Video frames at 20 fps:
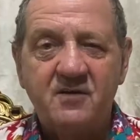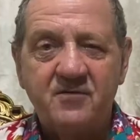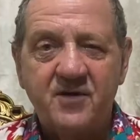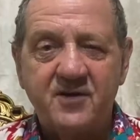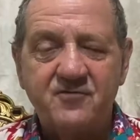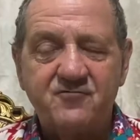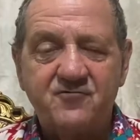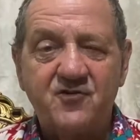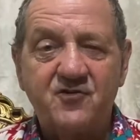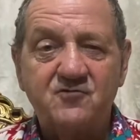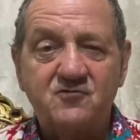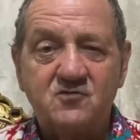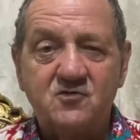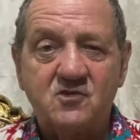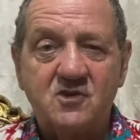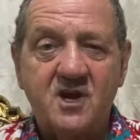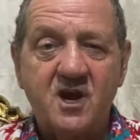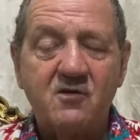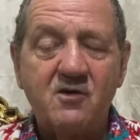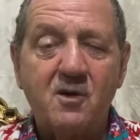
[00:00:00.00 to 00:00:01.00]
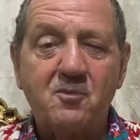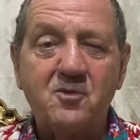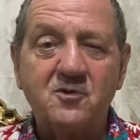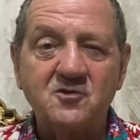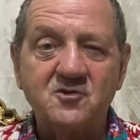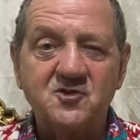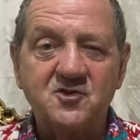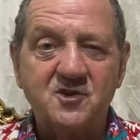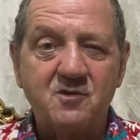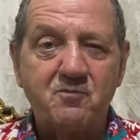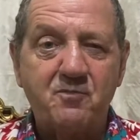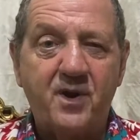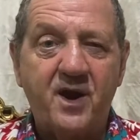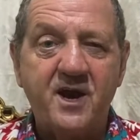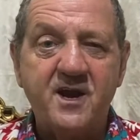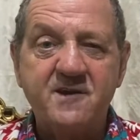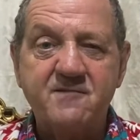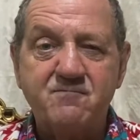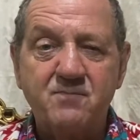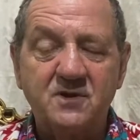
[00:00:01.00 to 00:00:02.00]
They go up onto the
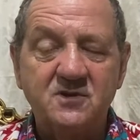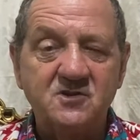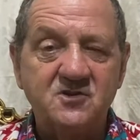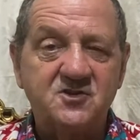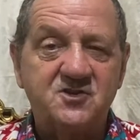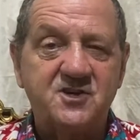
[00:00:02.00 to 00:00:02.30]
pavement.